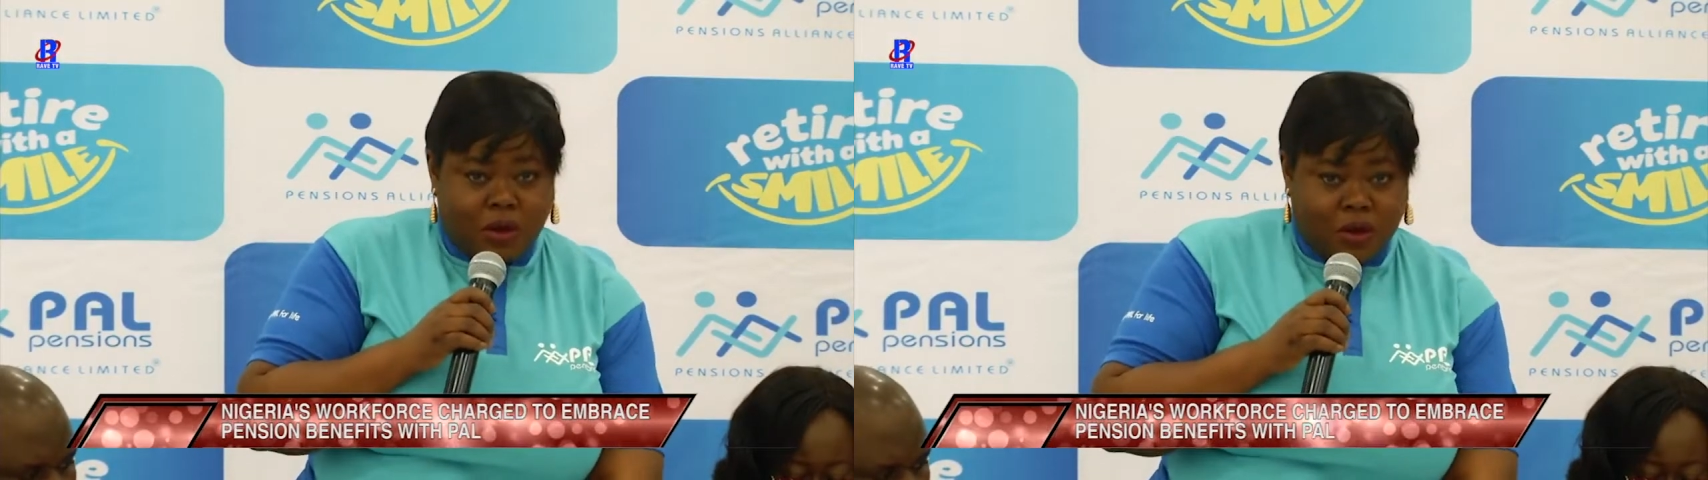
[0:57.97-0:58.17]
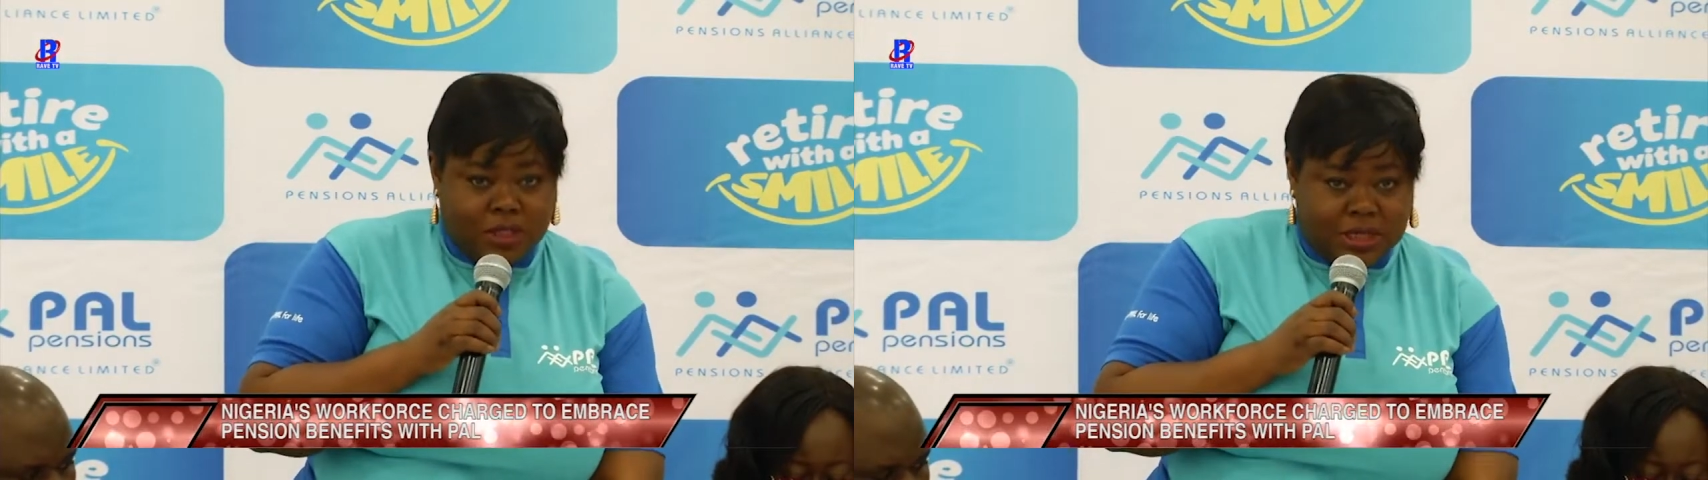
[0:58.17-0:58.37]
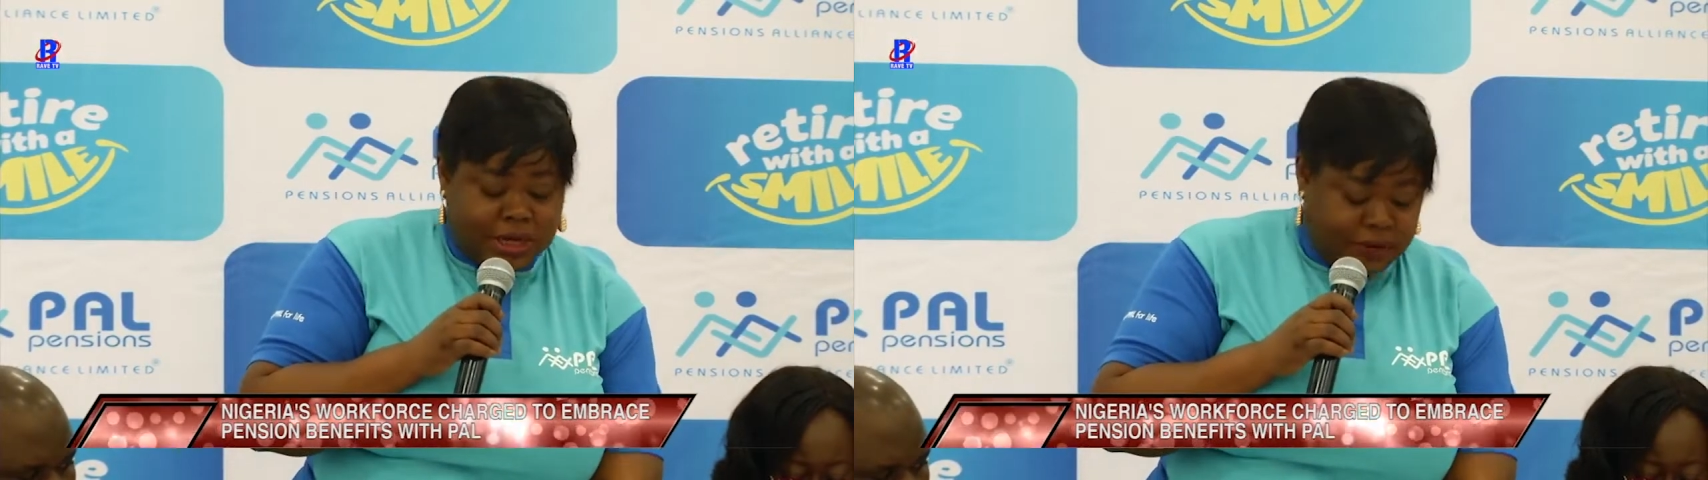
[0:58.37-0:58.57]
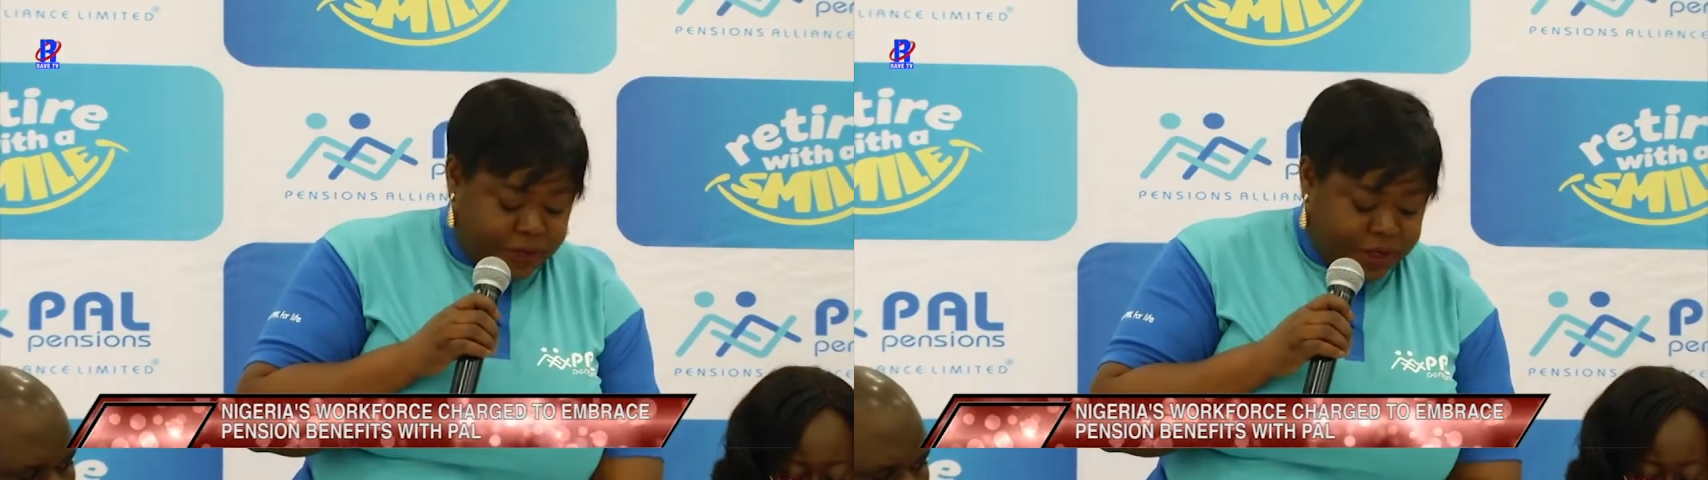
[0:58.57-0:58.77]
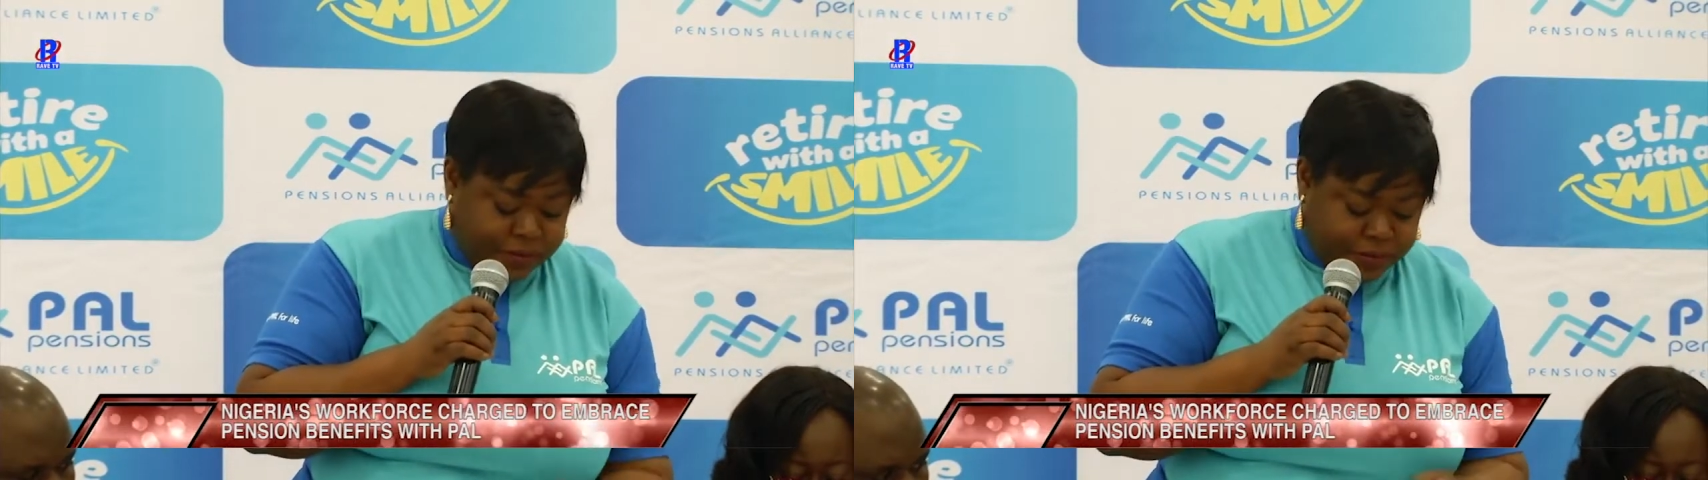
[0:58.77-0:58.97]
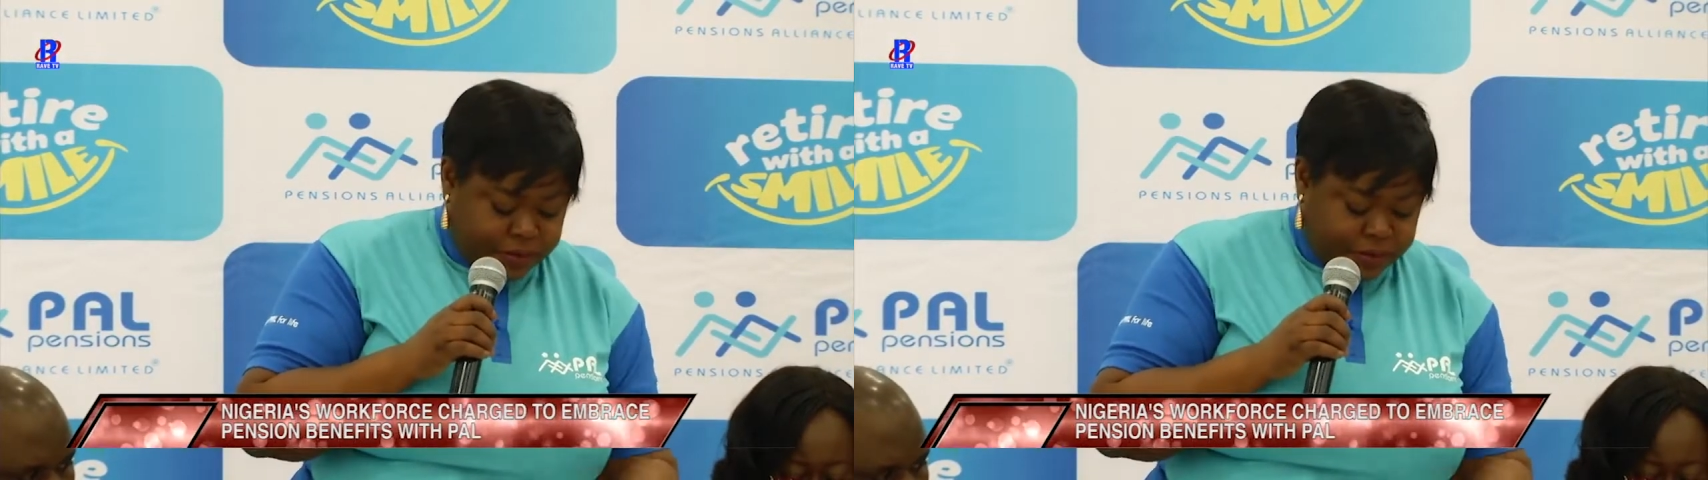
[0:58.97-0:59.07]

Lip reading: on delivering.